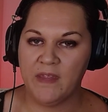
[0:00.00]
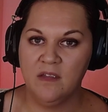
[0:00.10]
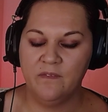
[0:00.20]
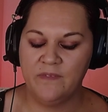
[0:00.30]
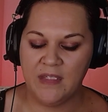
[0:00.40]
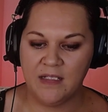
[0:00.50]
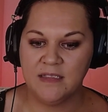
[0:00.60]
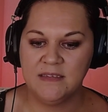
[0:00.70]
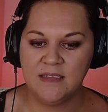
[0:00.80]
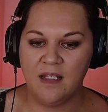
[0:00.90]
killed that
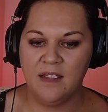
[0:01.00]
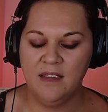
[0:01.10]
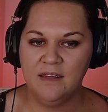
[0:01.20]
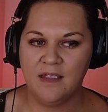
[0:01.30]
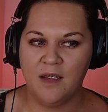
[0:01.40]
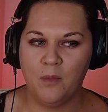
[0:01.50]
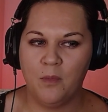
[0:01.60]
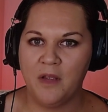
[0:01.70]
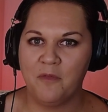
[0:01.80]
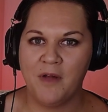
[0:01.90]
Unsullied,
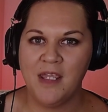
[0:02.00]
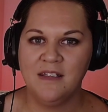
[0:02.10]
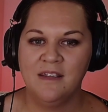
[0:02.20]
White Rat.